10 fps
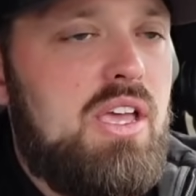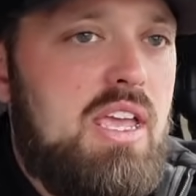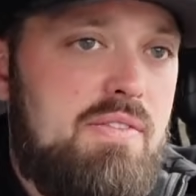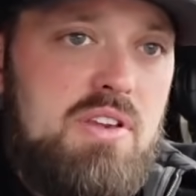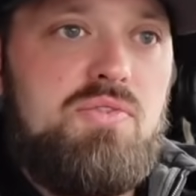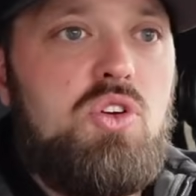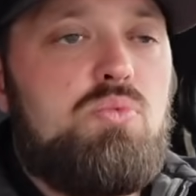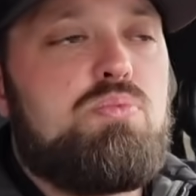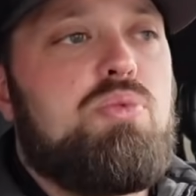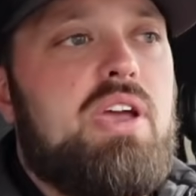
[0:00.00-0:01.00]
even if
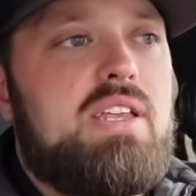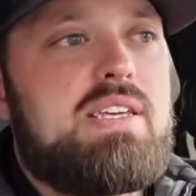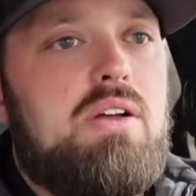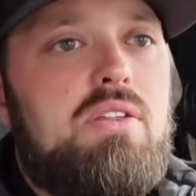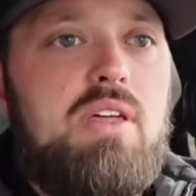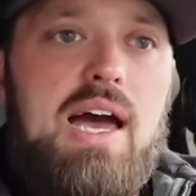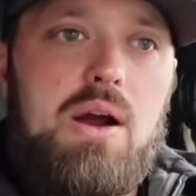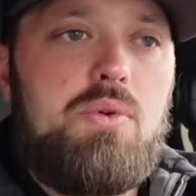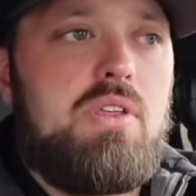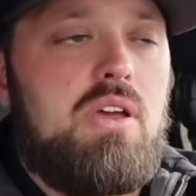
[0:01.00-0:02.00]
you break it down to the
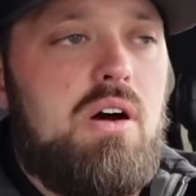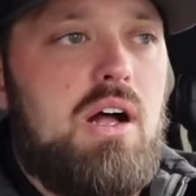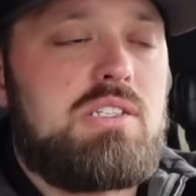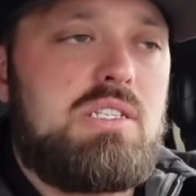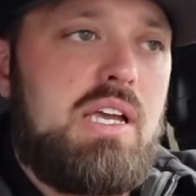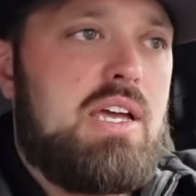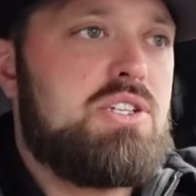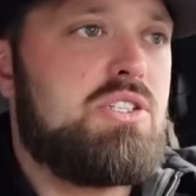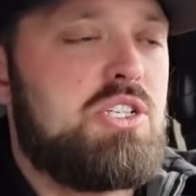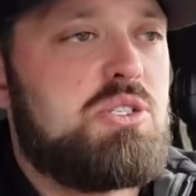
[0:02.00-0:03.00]
hourly cost, like I
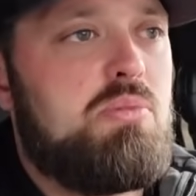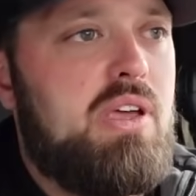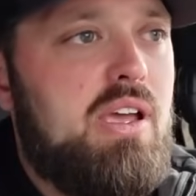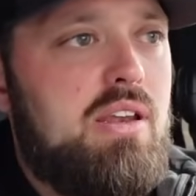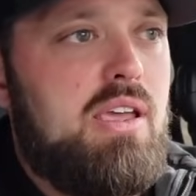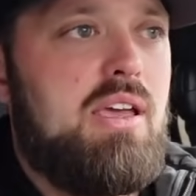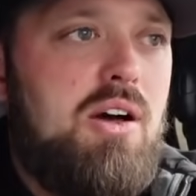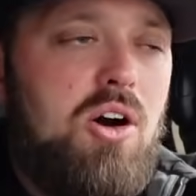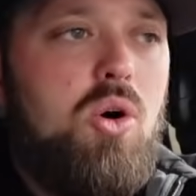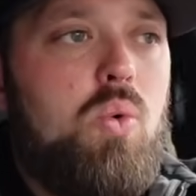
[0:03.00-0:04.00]
just explained, it
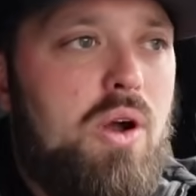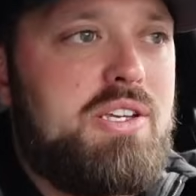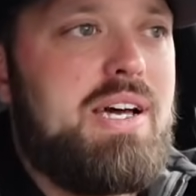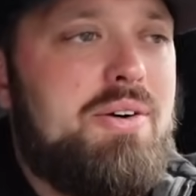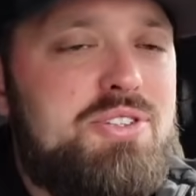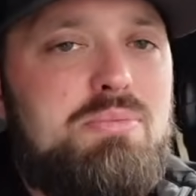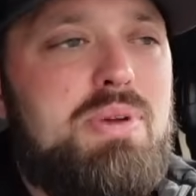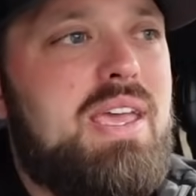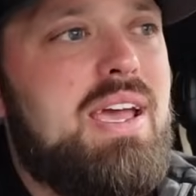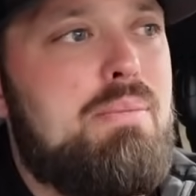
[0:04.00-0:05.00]
all works out to
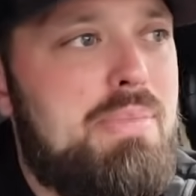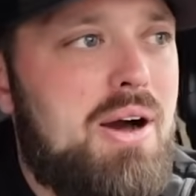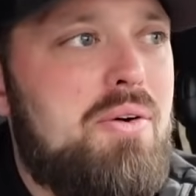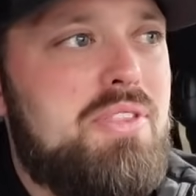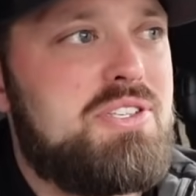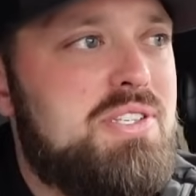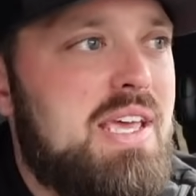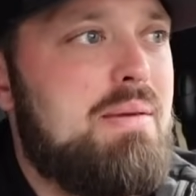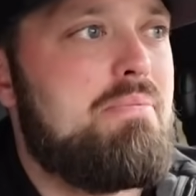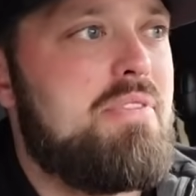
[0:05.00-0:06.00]
be about the
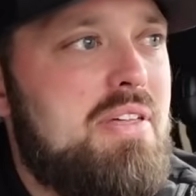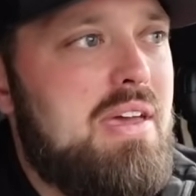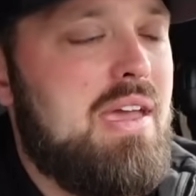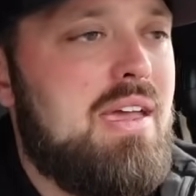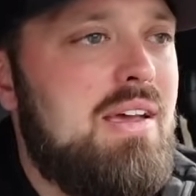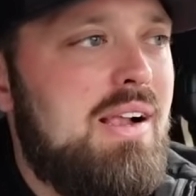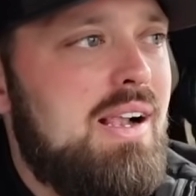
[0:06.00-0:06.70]
same thing.